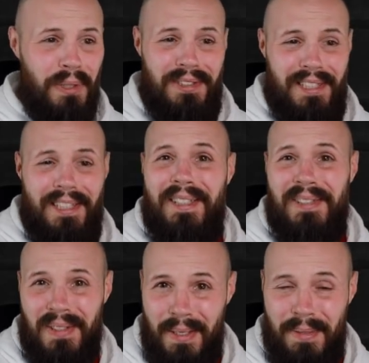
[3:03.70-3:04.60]
exceed
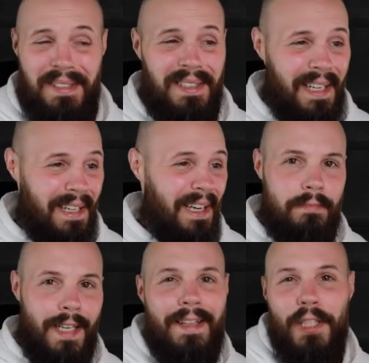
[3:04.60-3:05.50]
these limits. Uh,
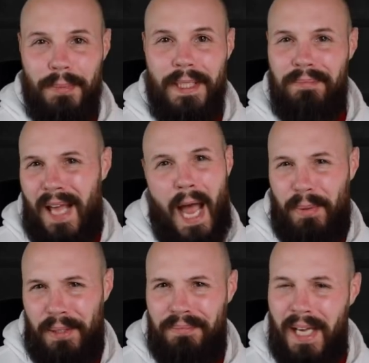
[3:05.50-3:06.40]
I think you'll be
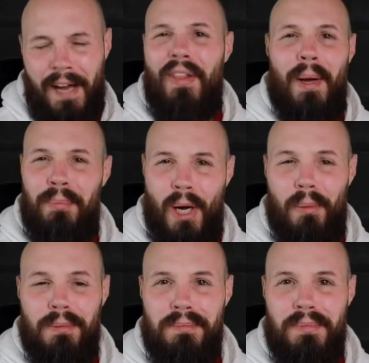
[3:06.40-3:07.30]
happy to have that
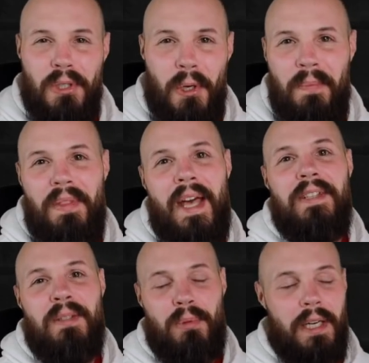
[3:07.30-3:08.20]
problem. So that
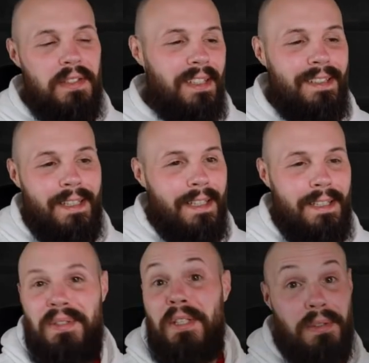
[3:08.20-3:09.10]
is the pricing. Uh,
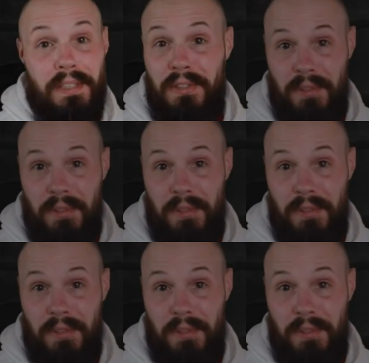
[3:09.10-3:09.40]
essentially, it's